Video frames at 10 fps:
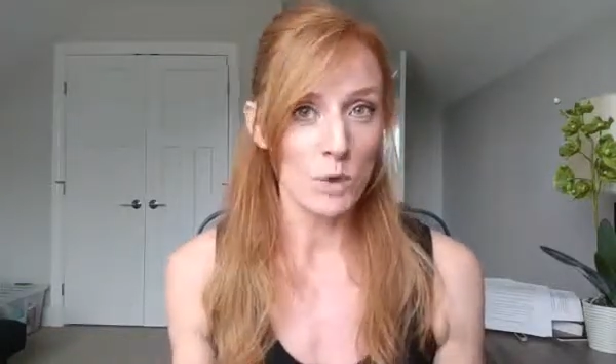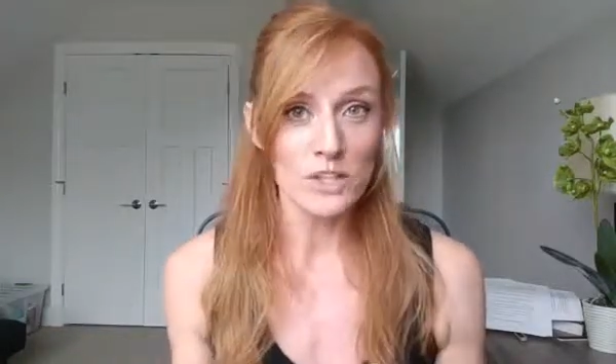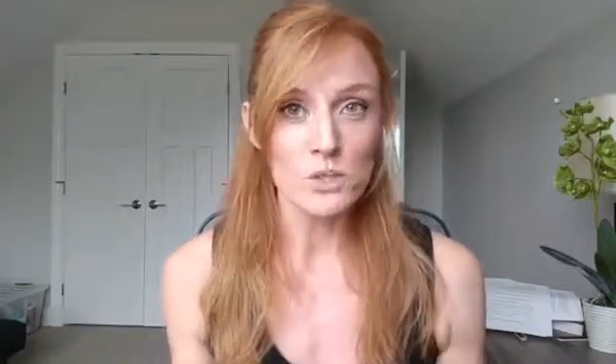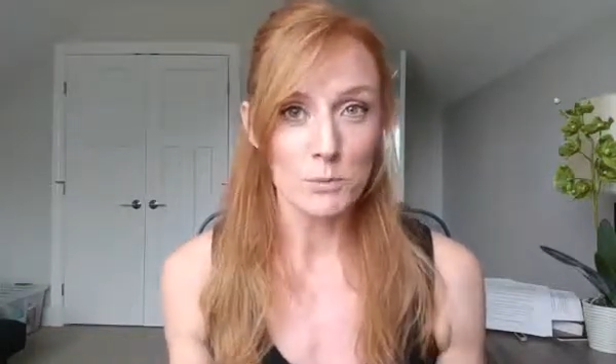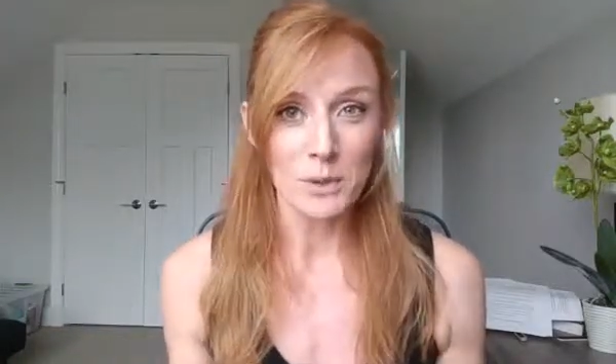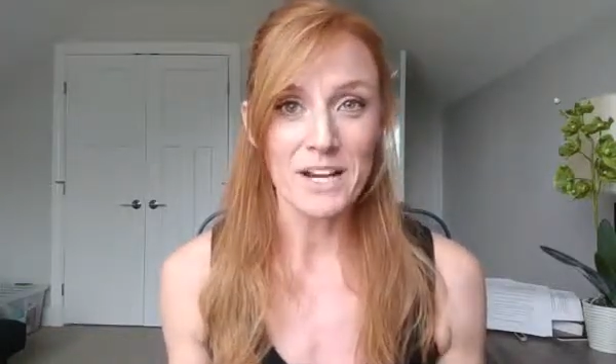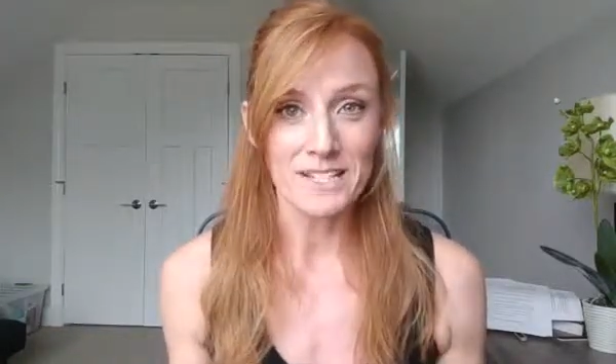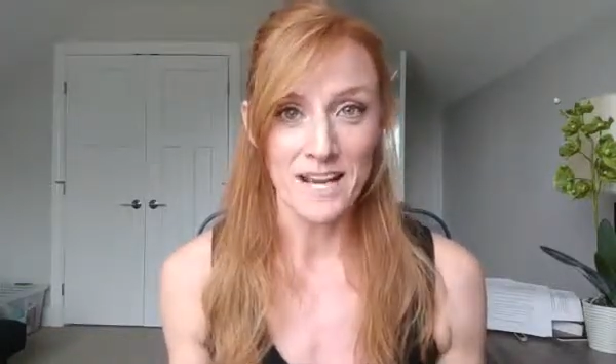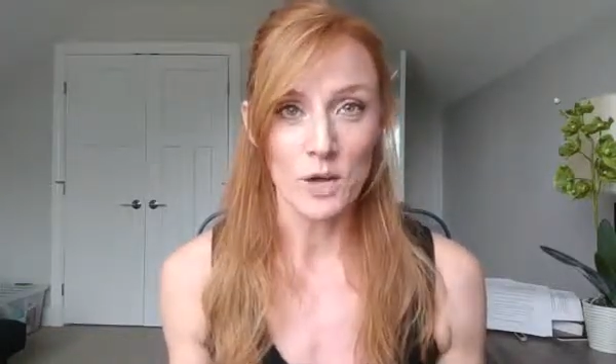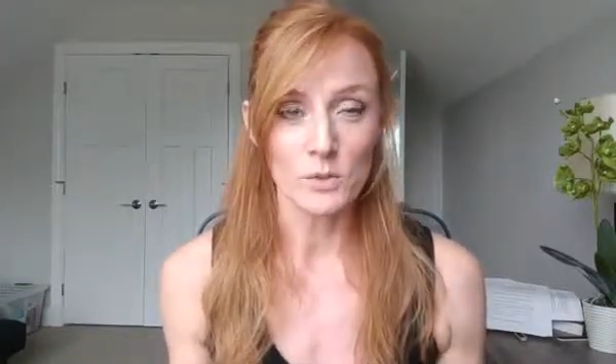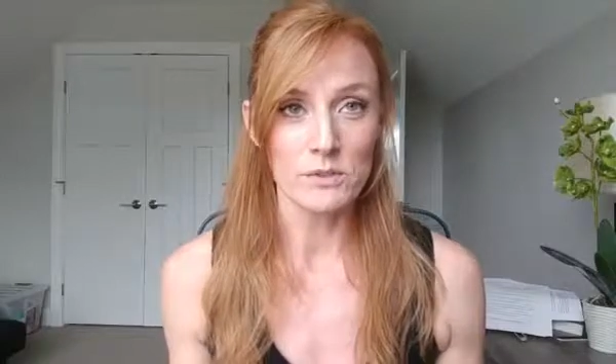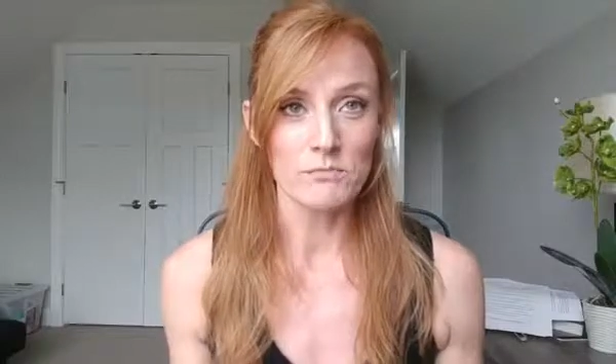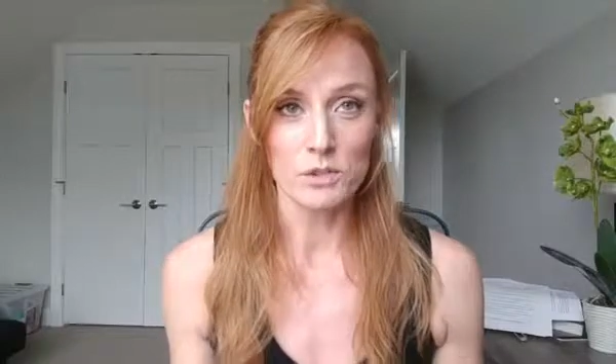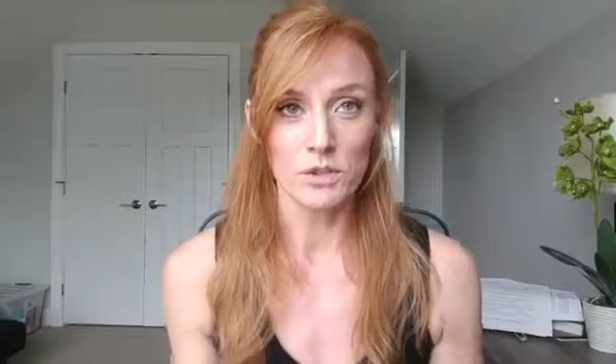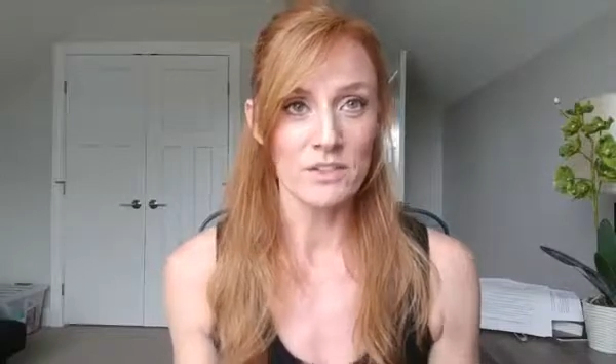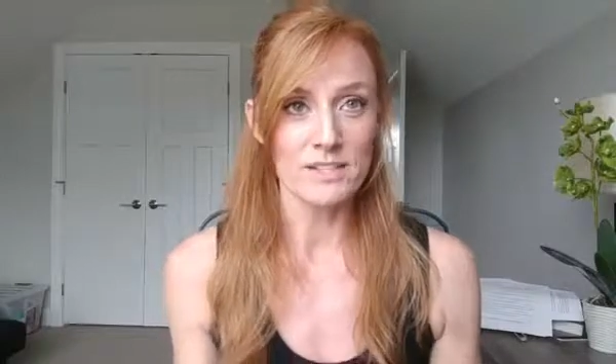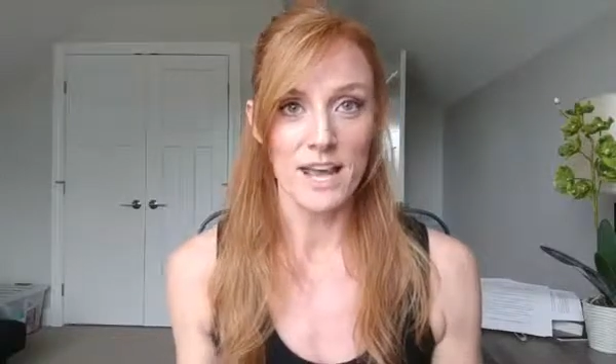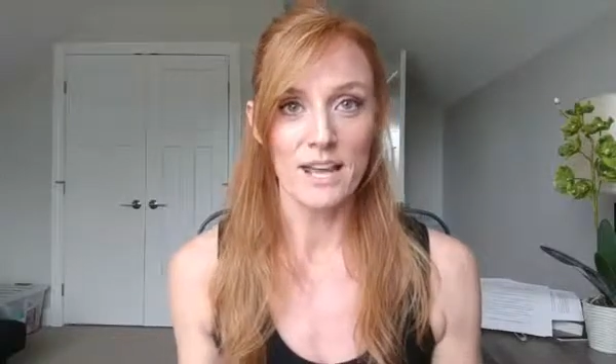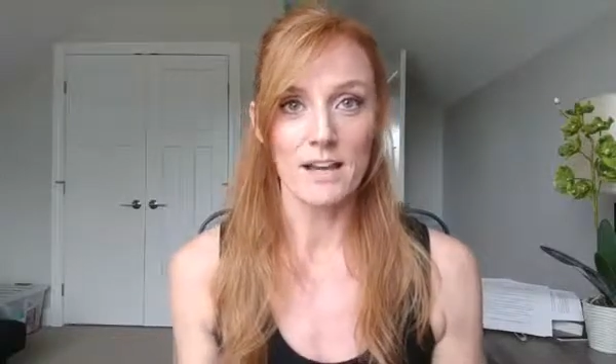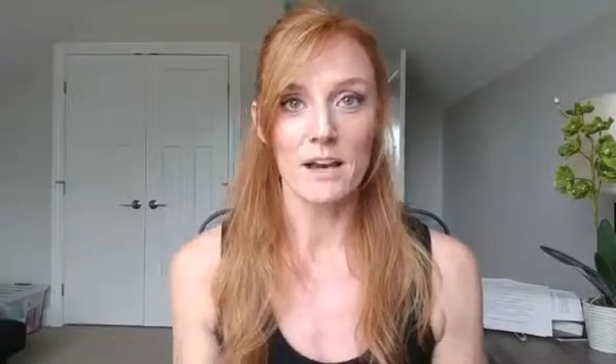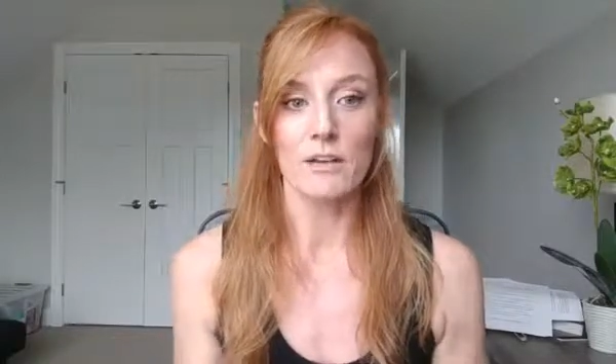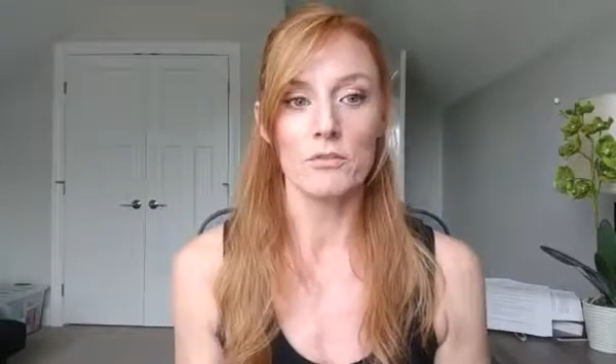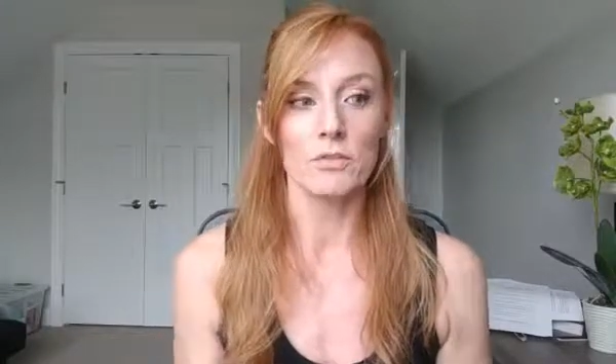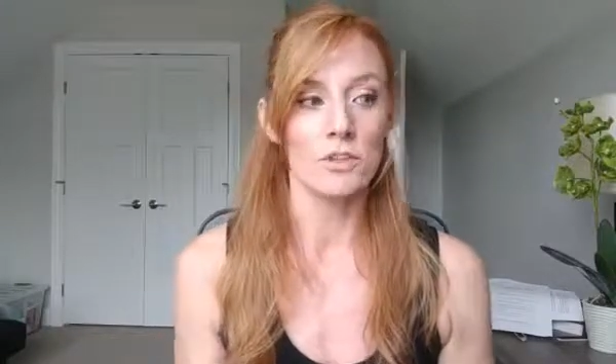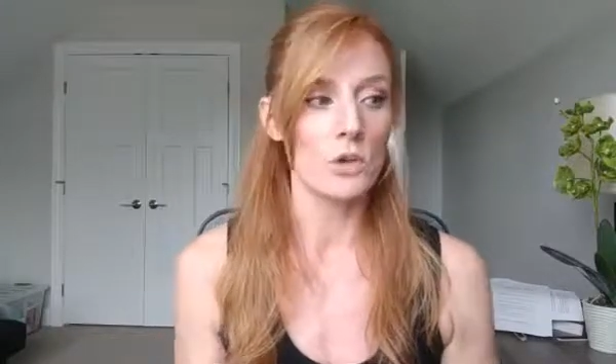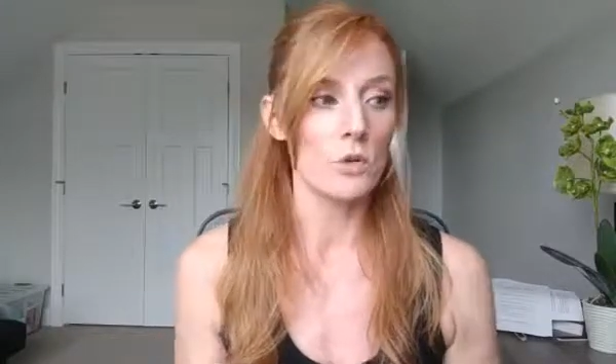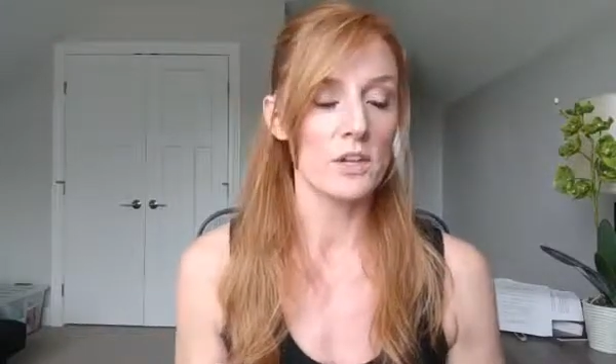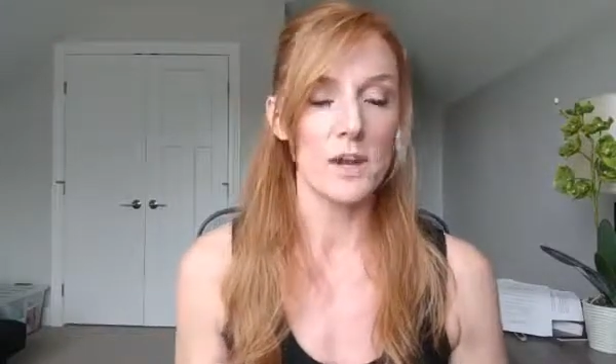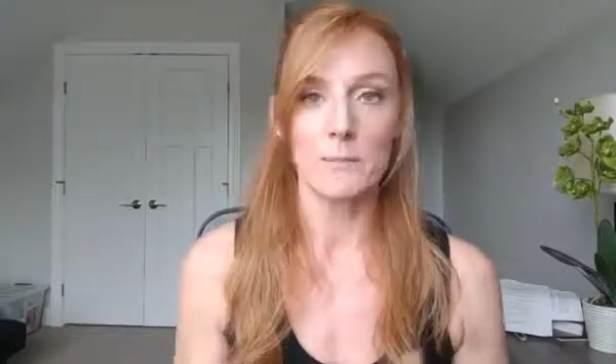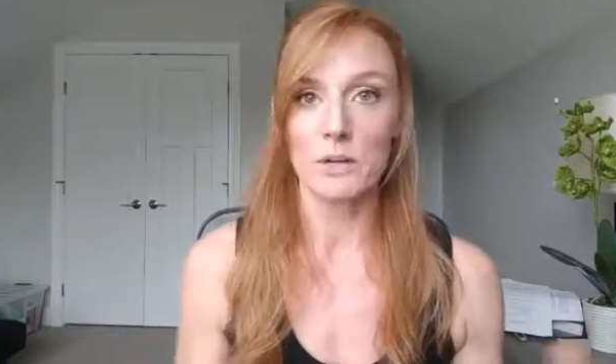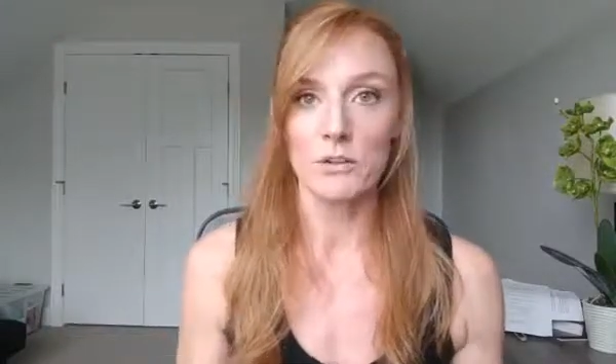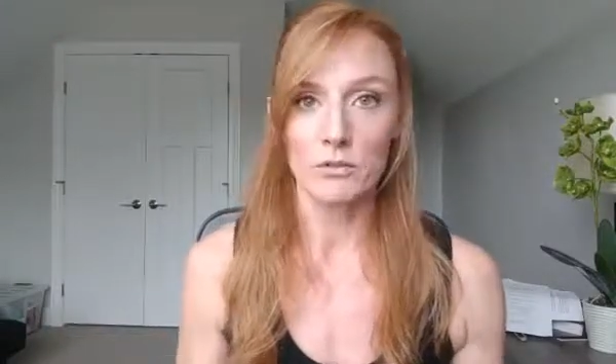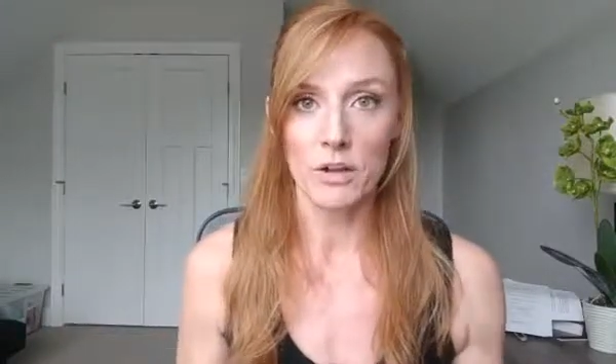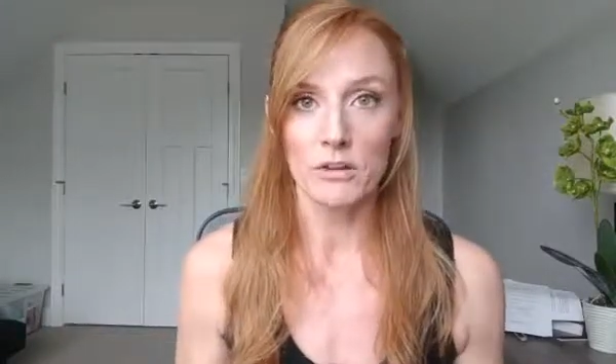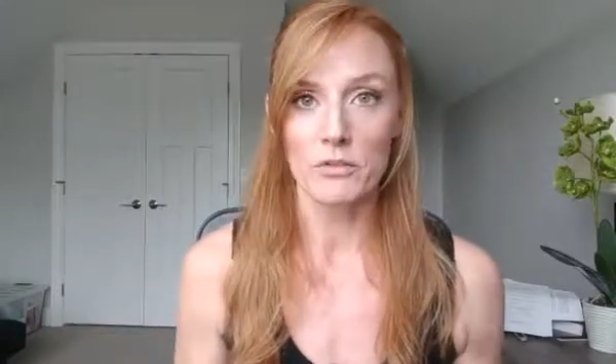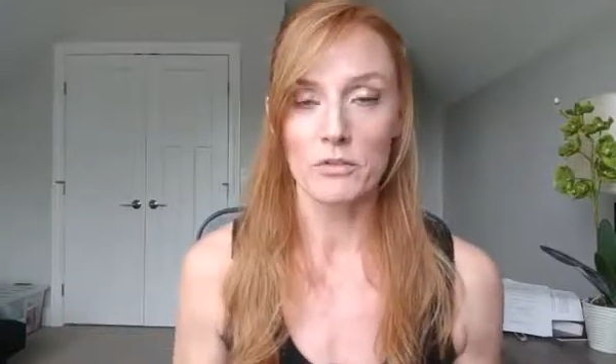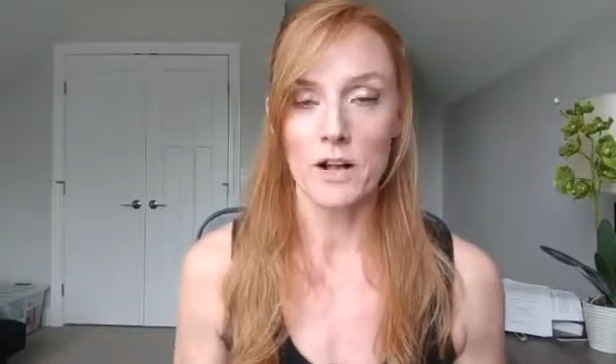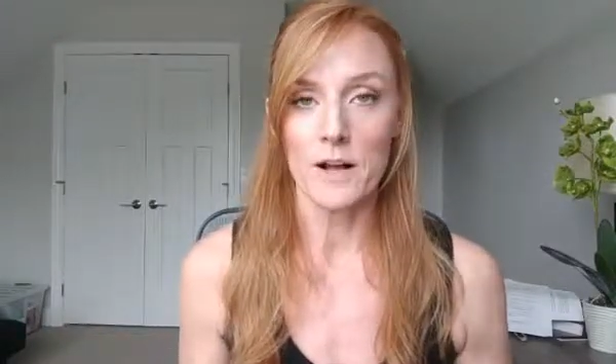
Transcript: what is your breakdown during the day of, you know, the number of